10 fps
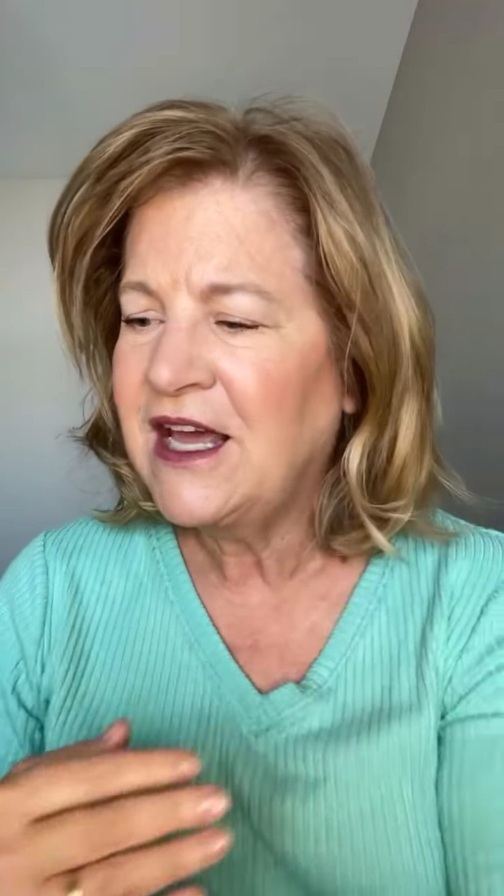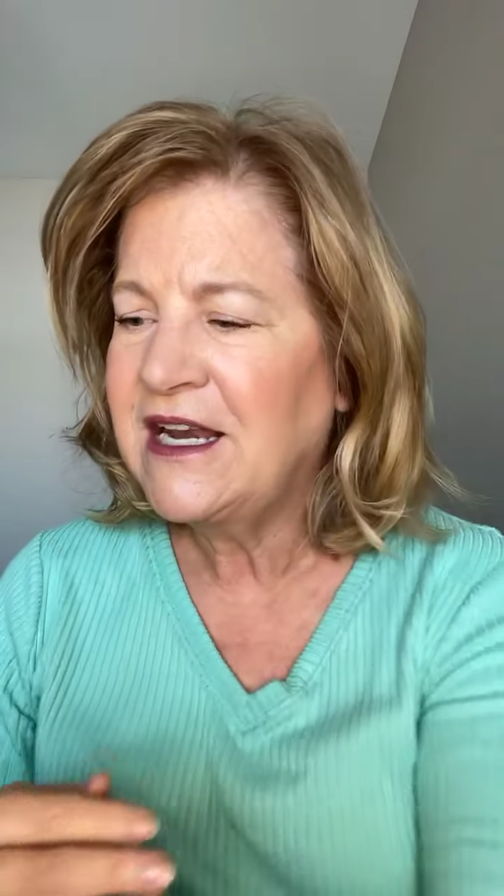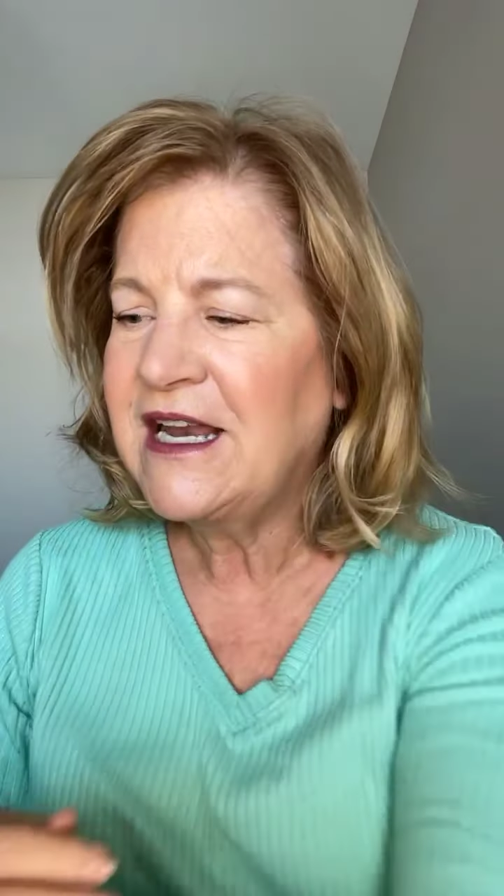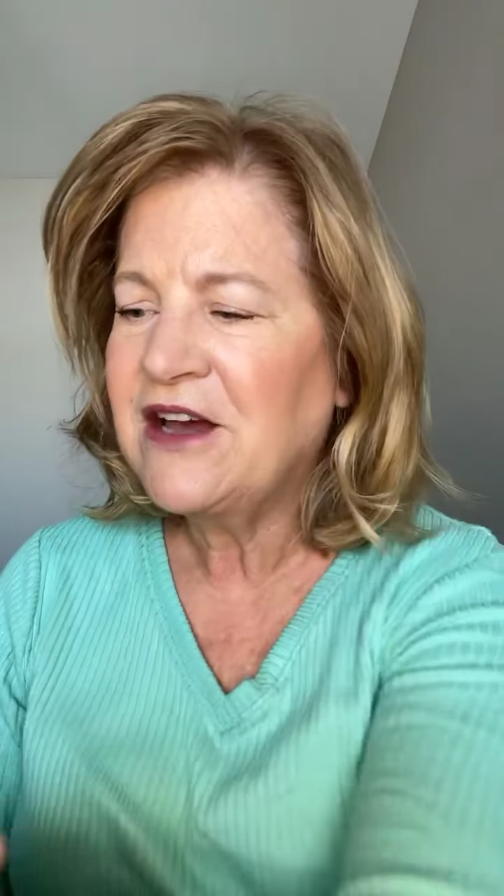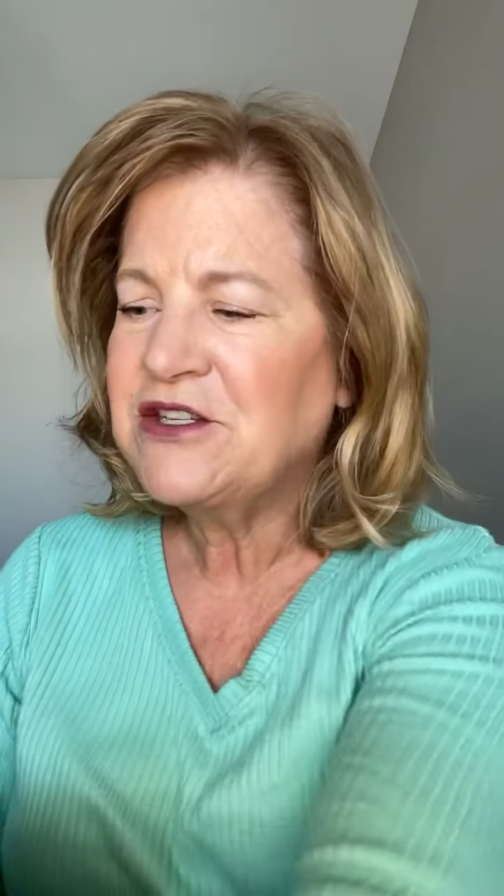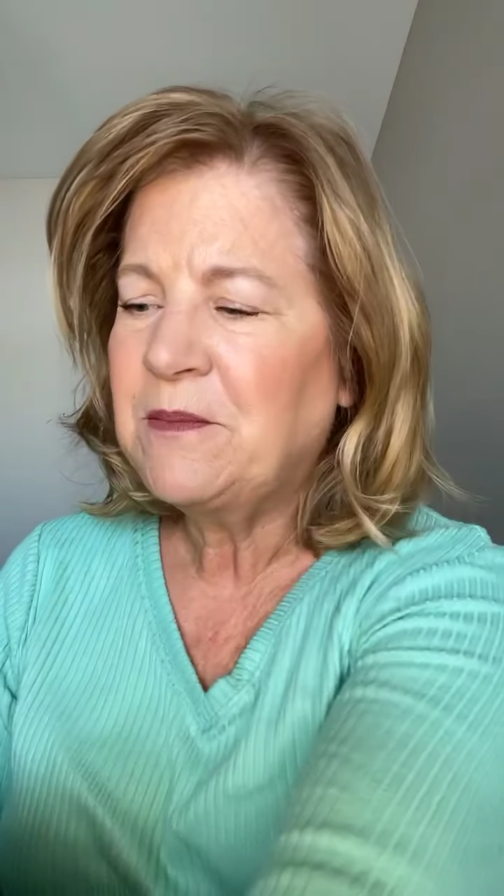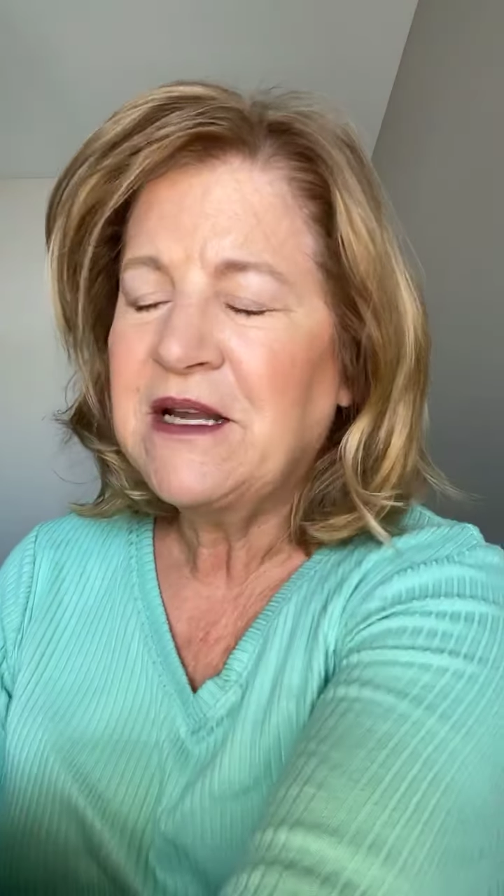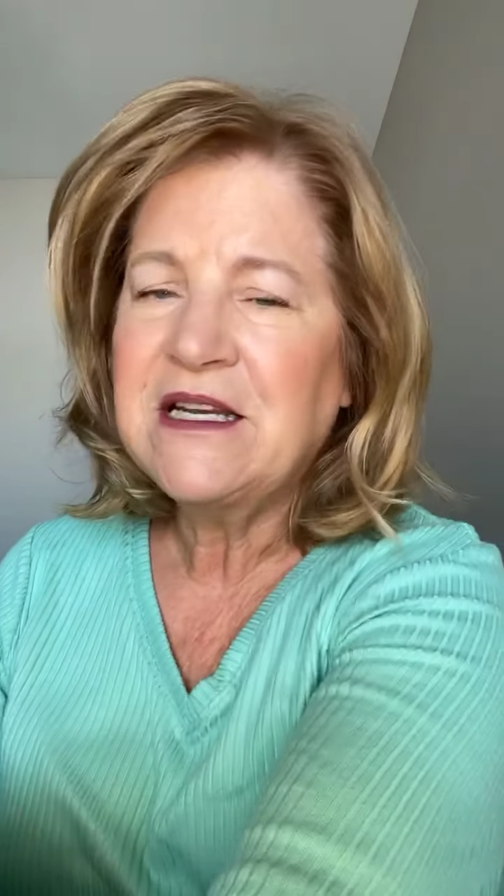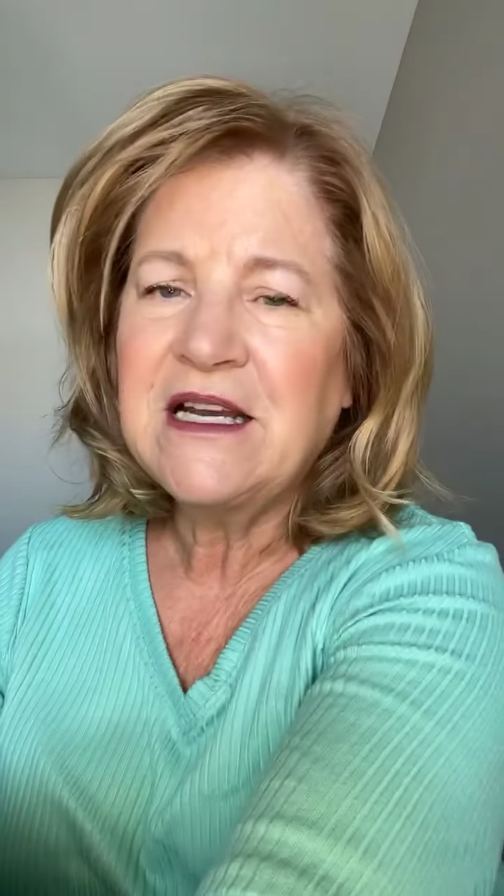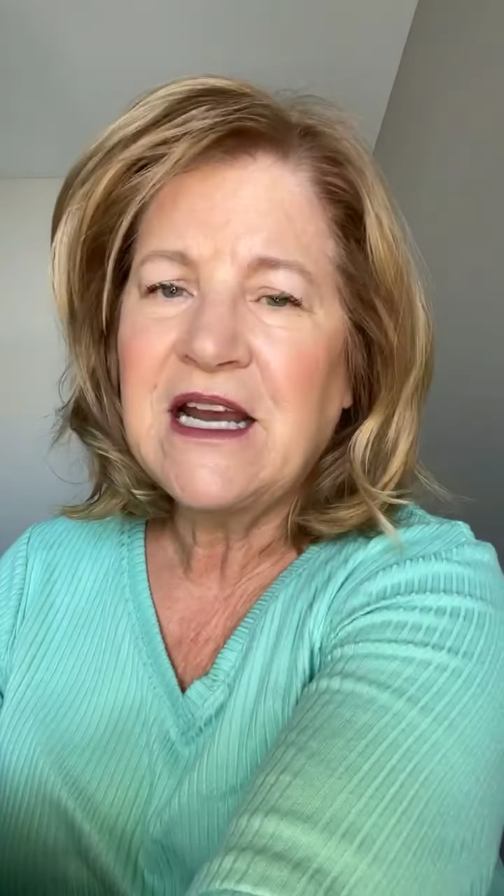Now,
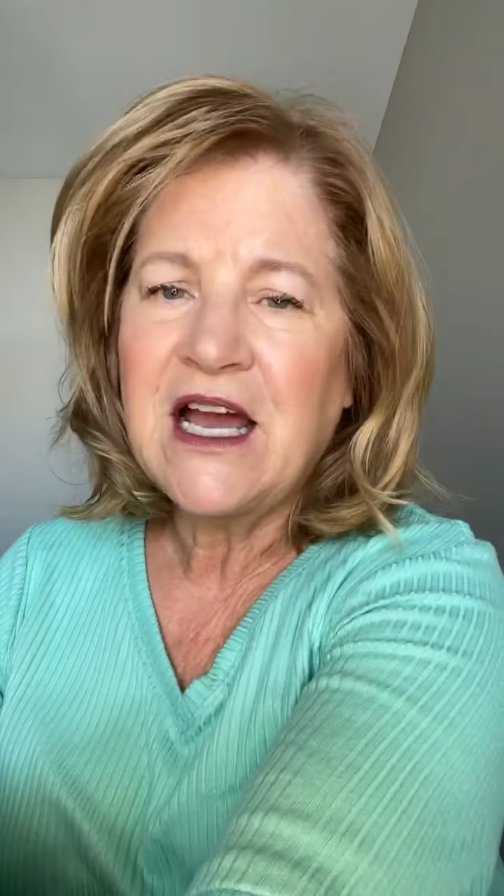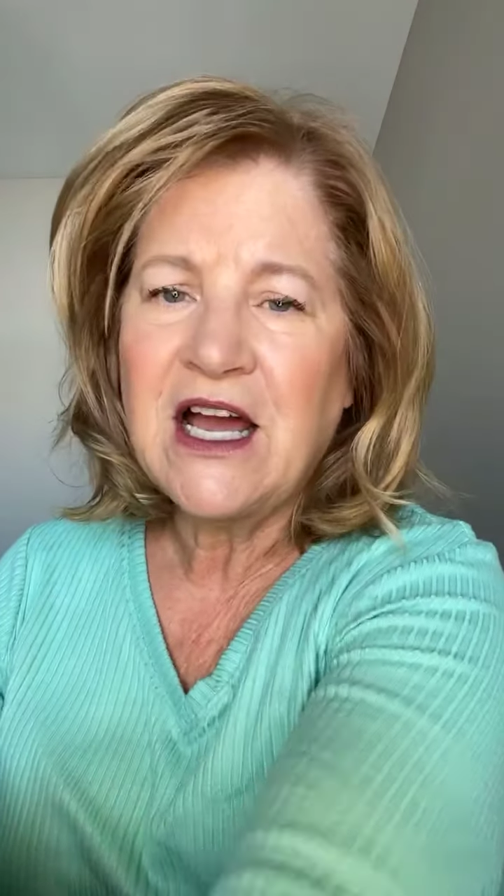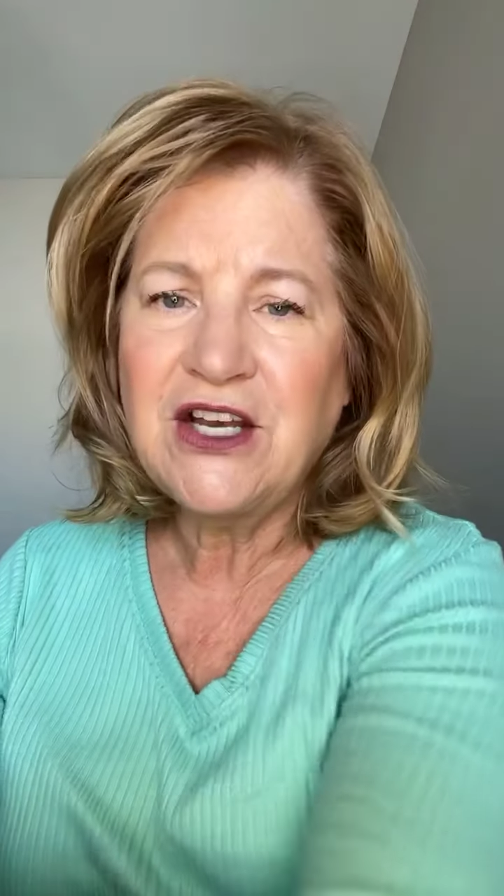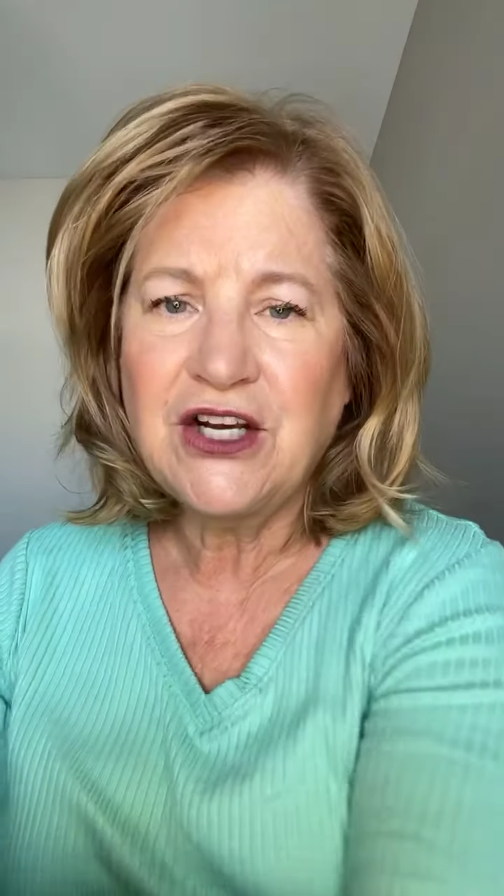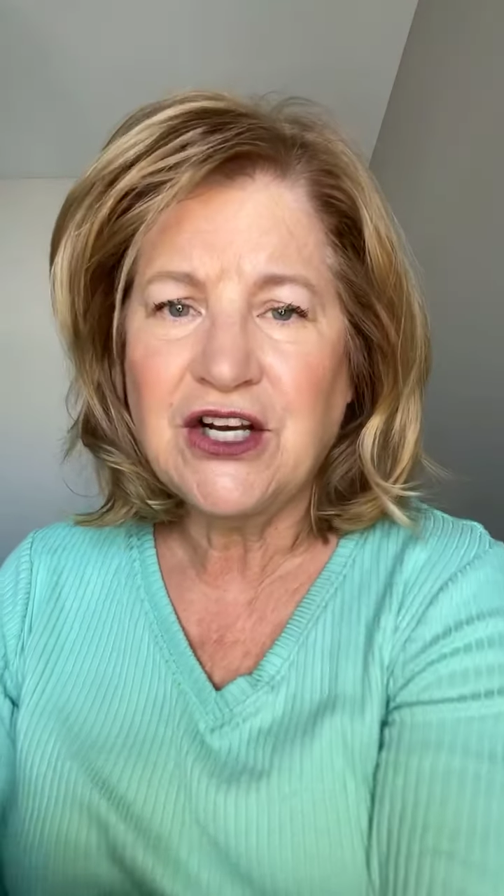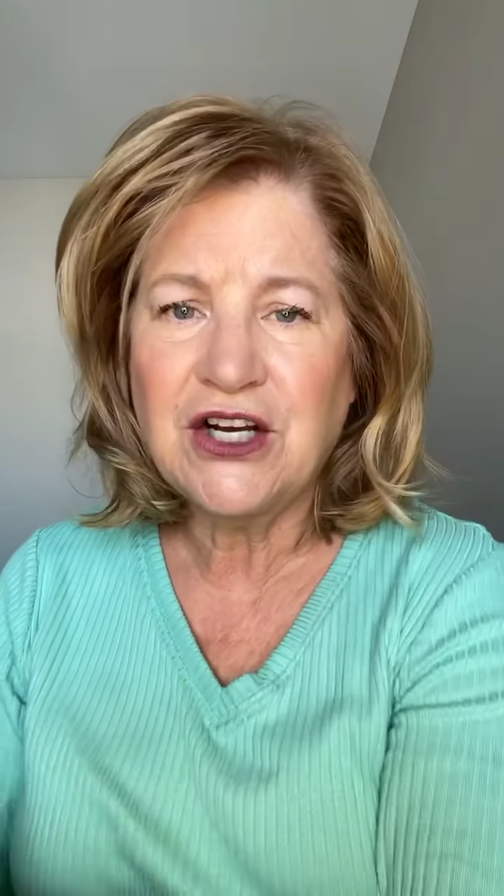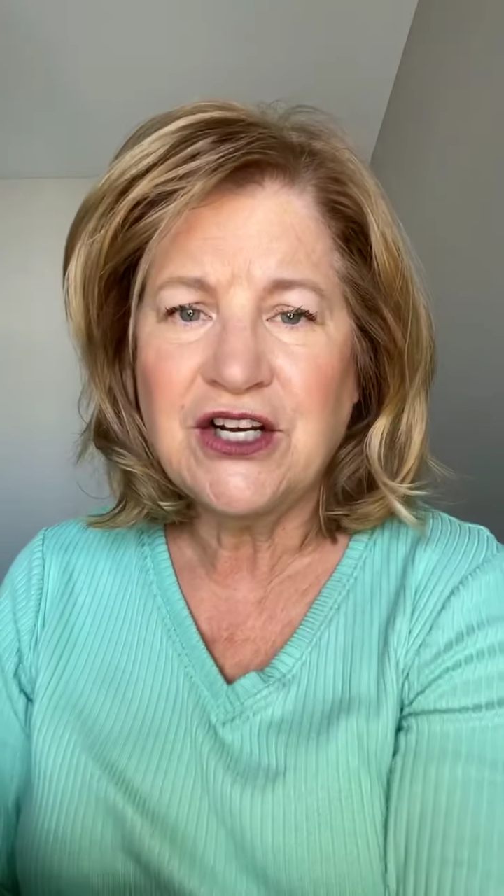depending on your